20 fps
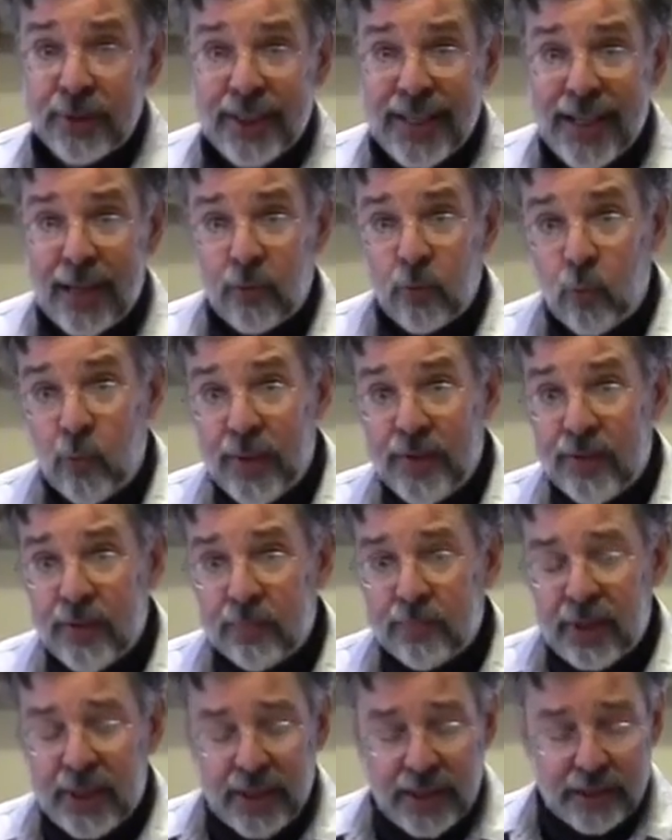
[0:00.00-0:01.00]
and down with
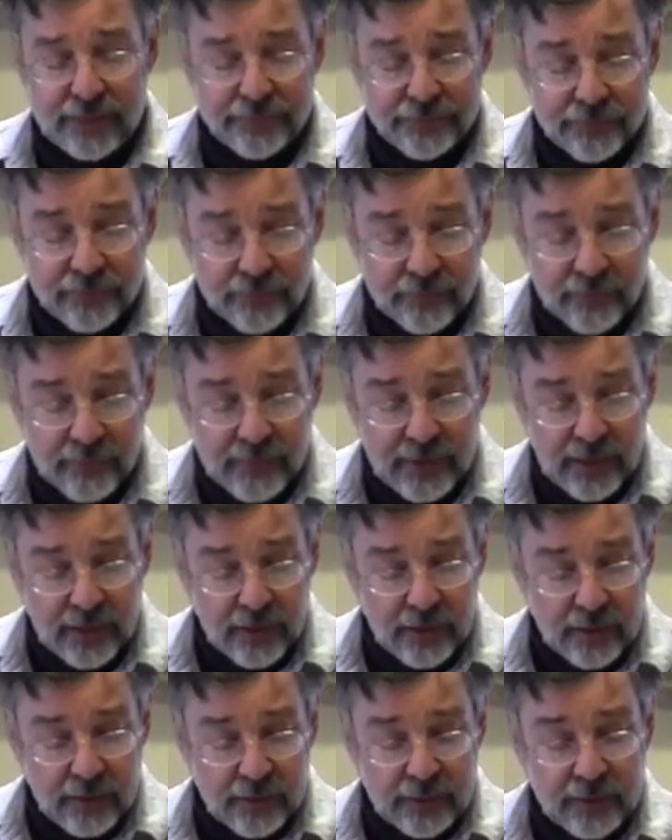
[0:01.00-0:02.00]
the blade.
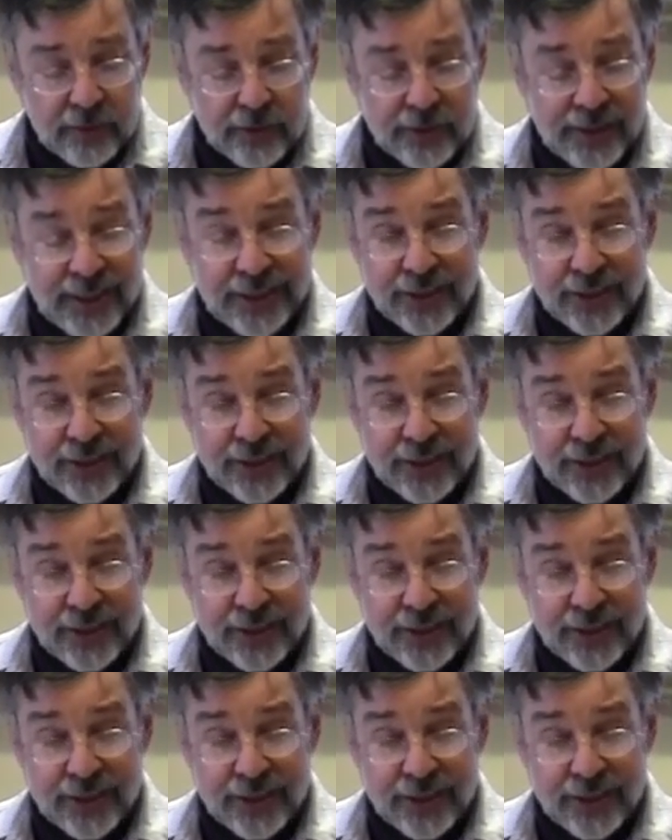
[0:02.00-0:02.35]
There's